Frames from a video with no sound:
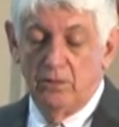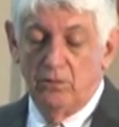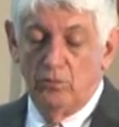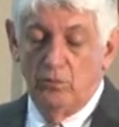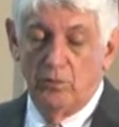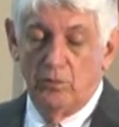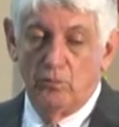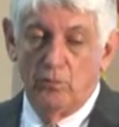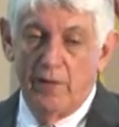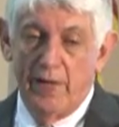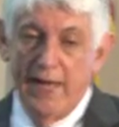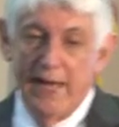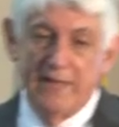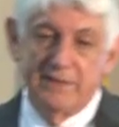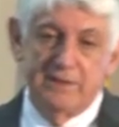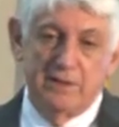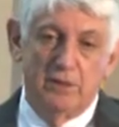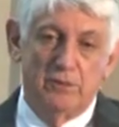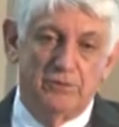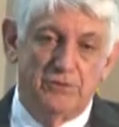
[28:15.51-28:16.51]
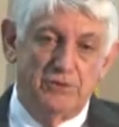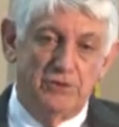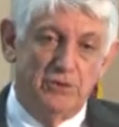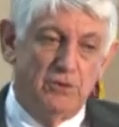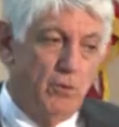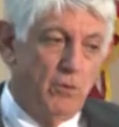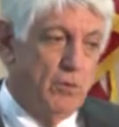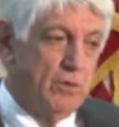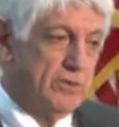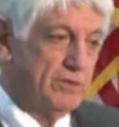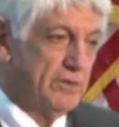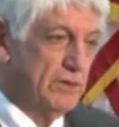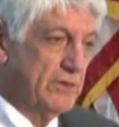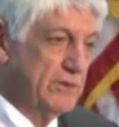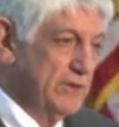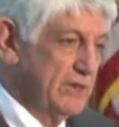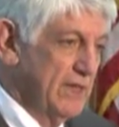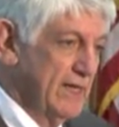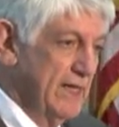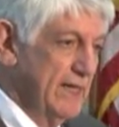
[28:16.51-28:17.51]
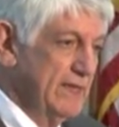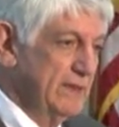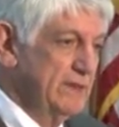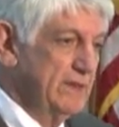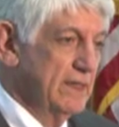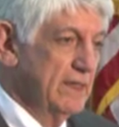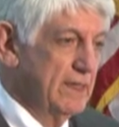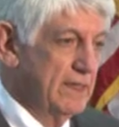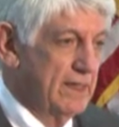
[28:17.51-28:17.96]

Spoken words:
when we ask those jurors to judge,